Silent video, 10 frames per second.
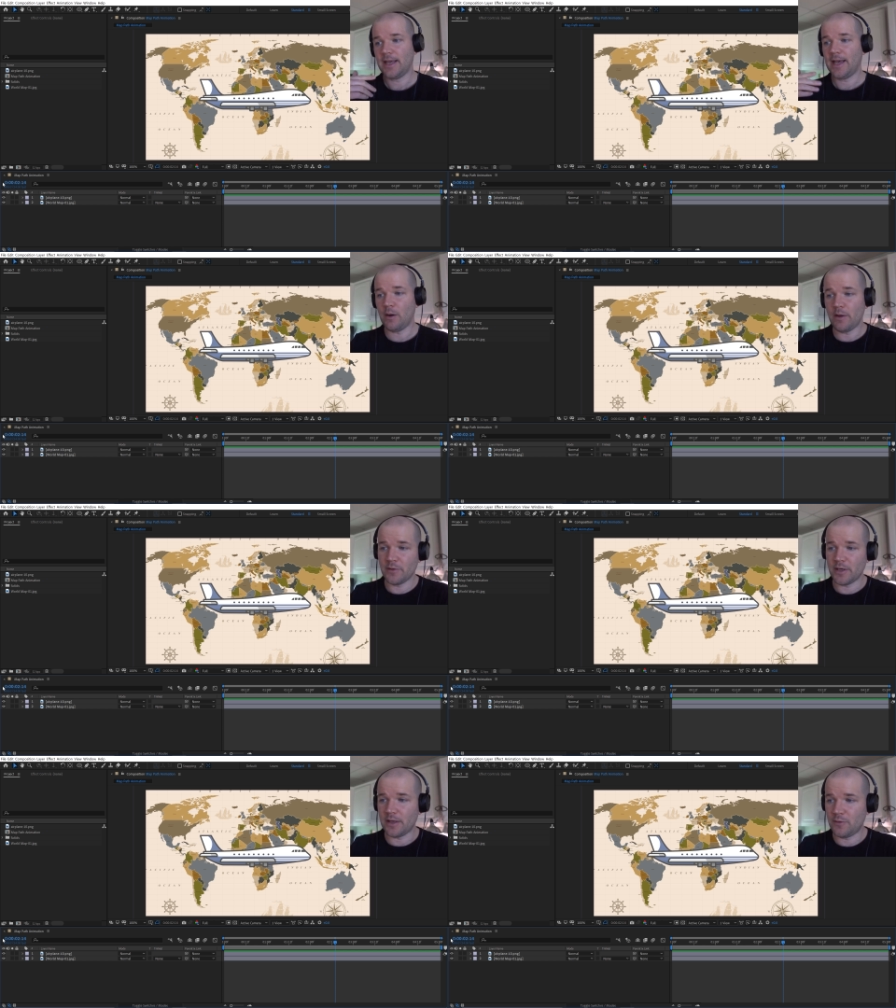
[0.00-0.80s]

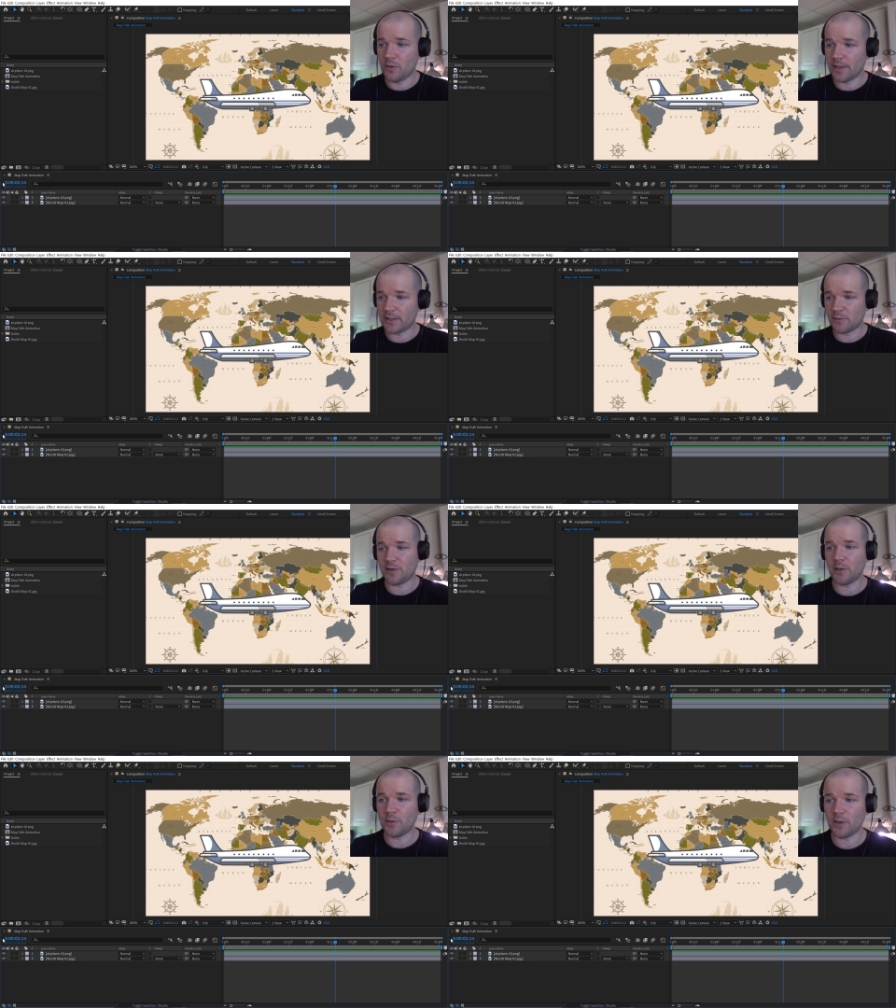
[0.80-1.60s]
However, if you'd like to
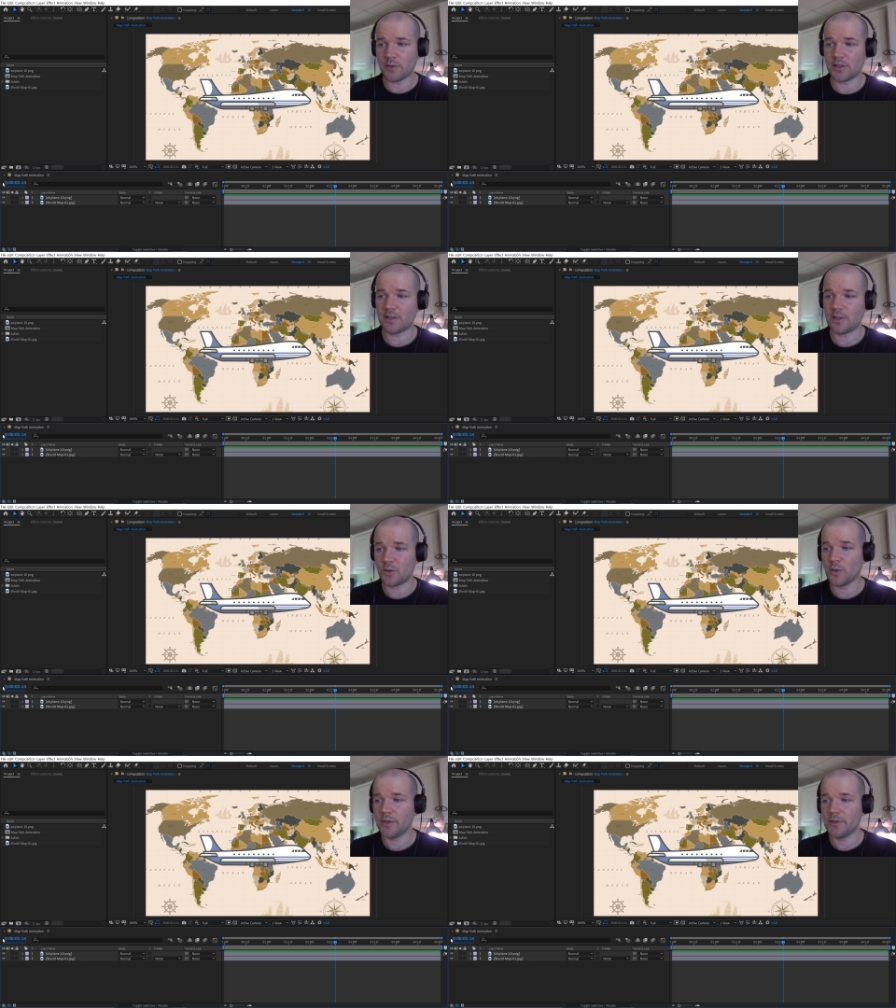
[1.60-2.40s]
follow along with this
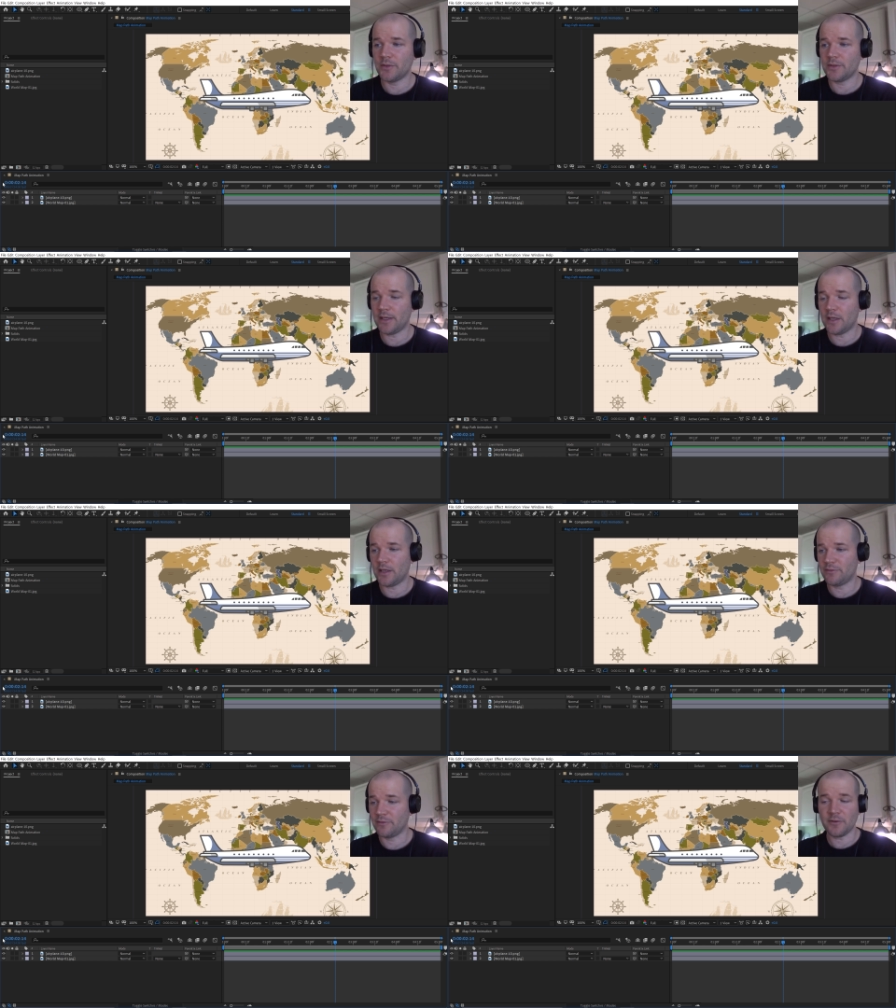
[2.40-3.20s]
tutorial
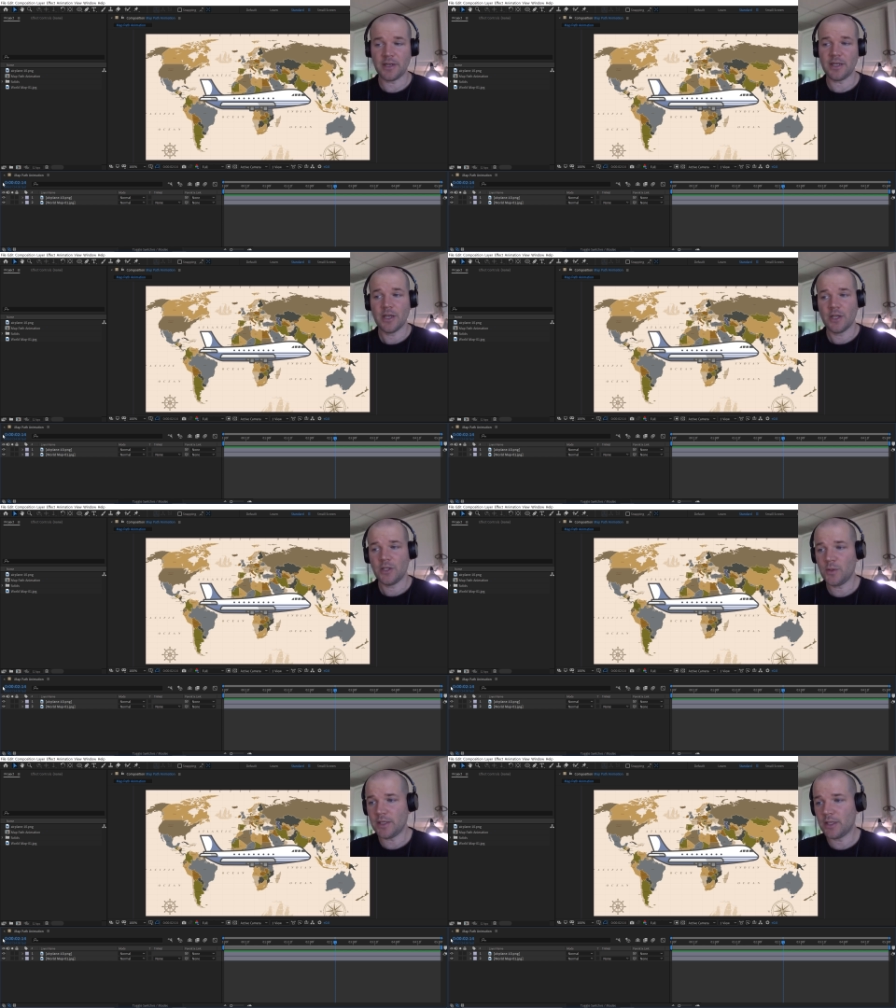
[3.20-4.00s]
uh, for free,
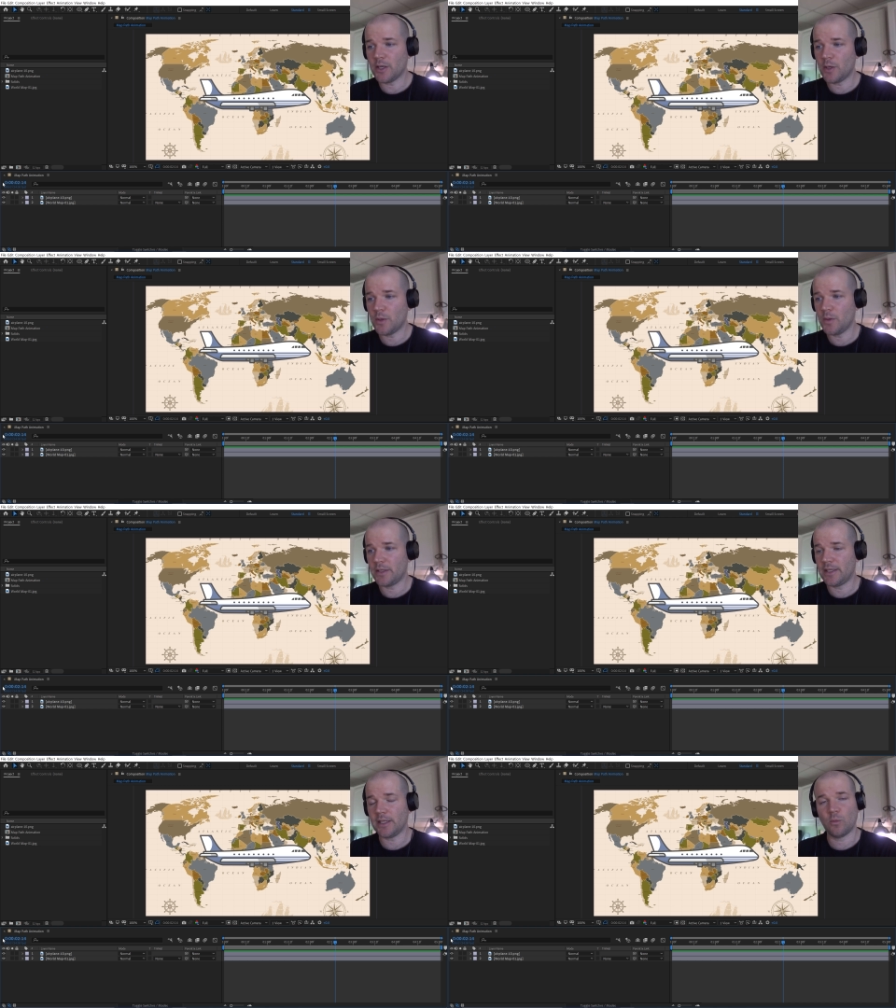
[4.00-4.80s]
you can go
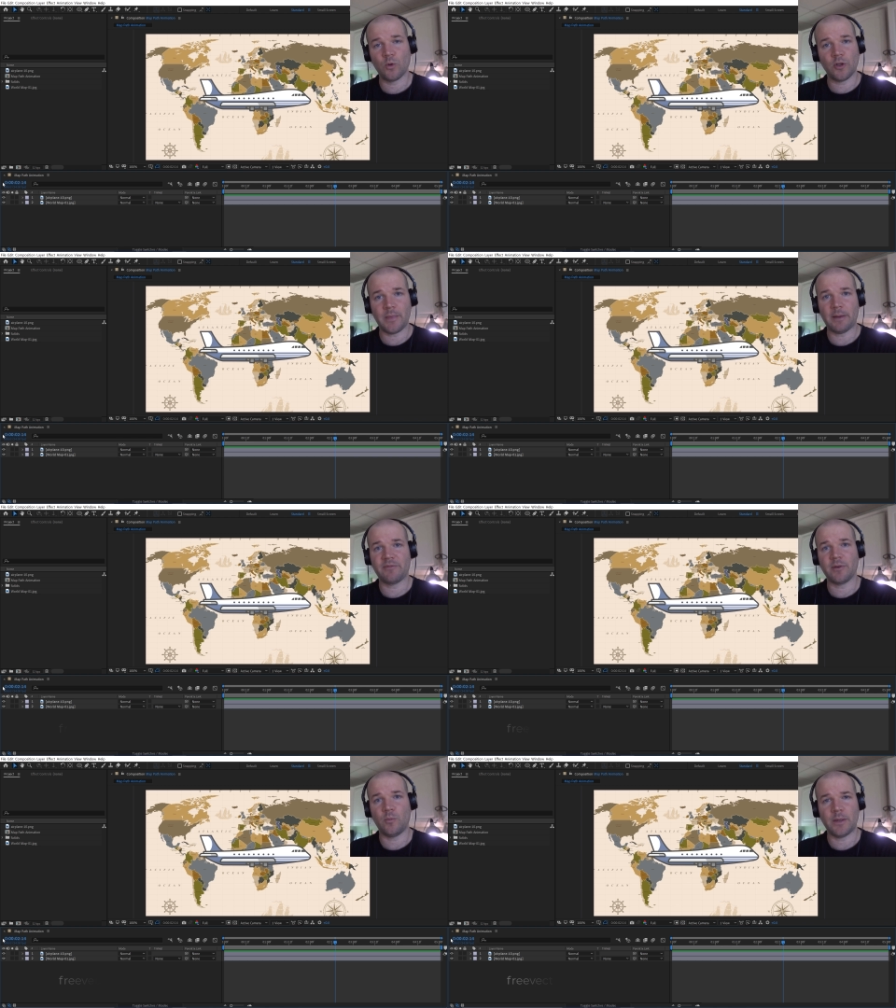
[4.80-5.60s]
get a world map
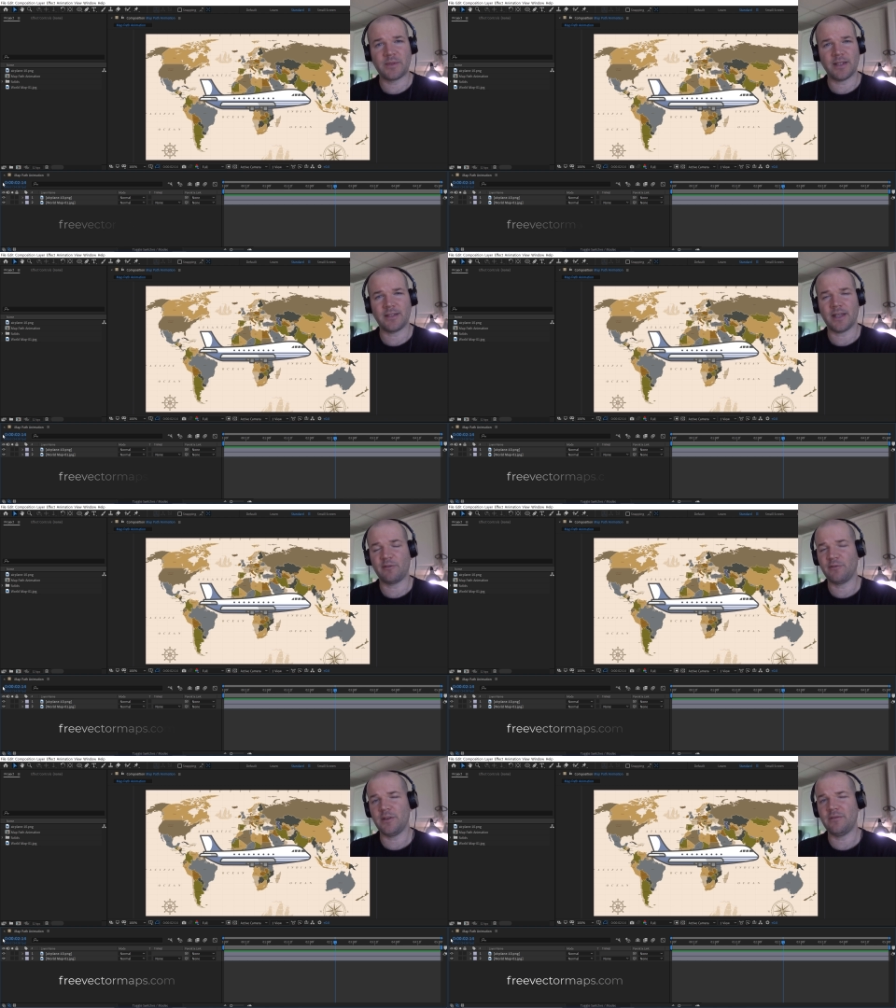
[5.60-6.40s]
from websites like
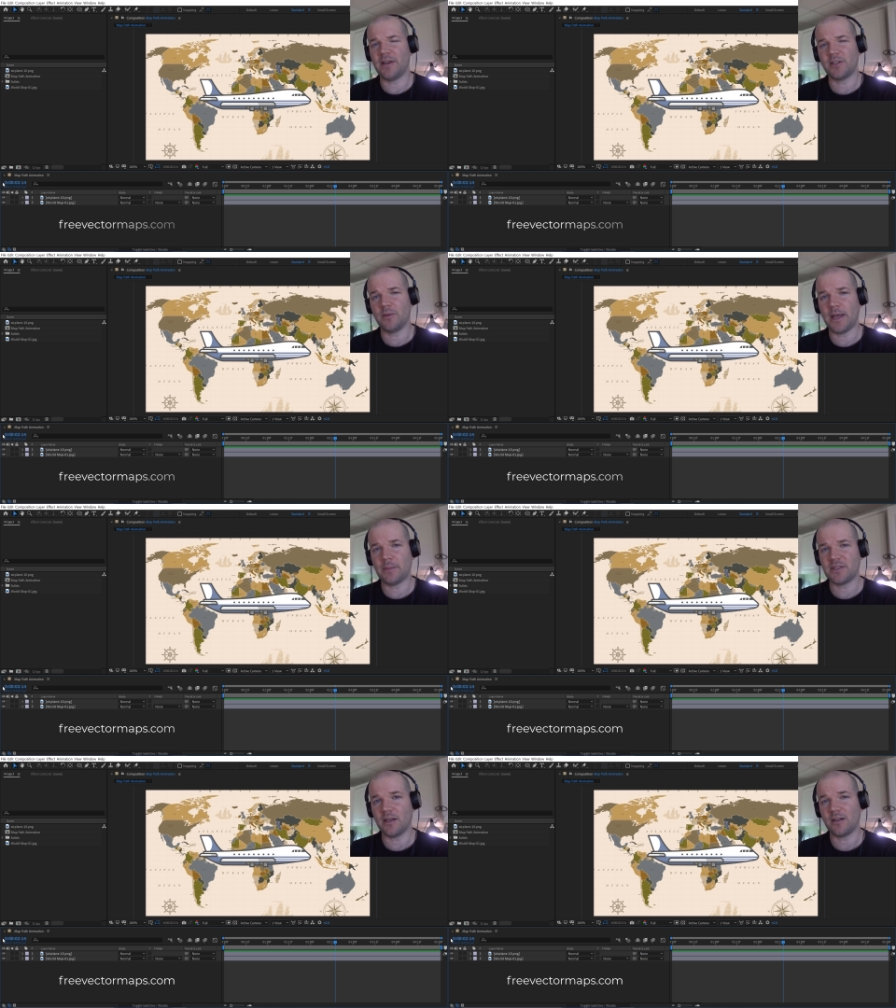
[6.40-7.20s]

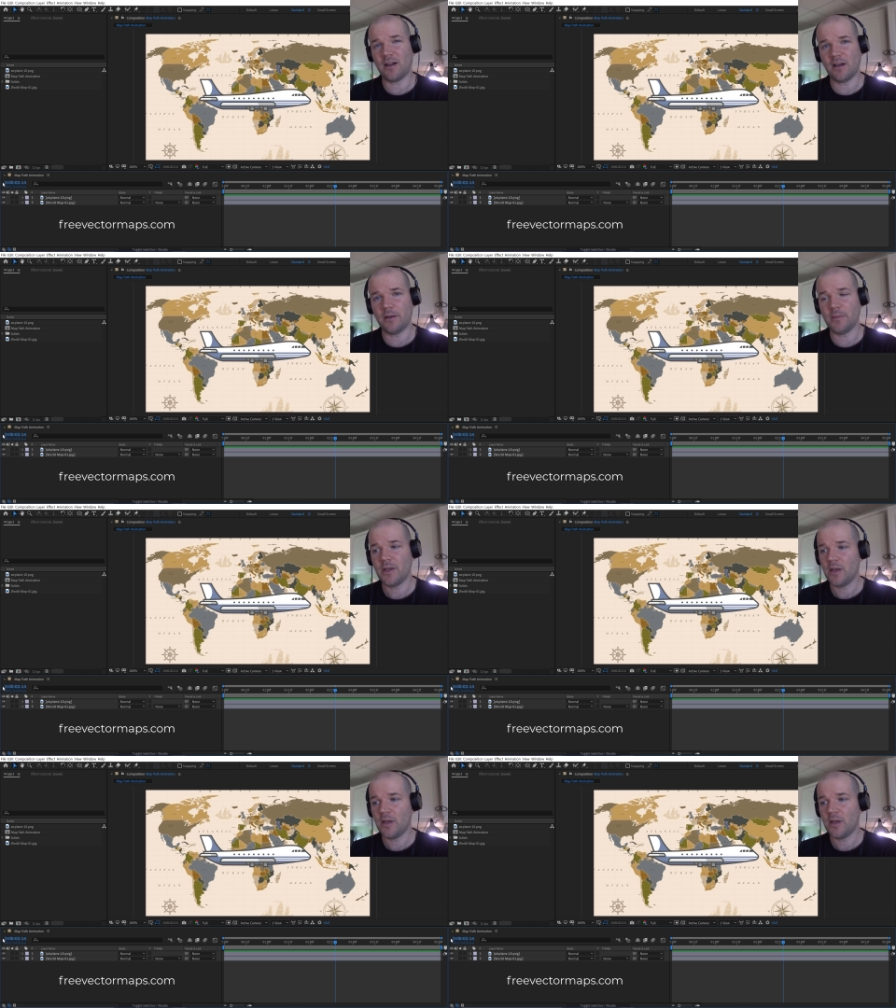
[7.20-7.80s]
freevectormaps.com,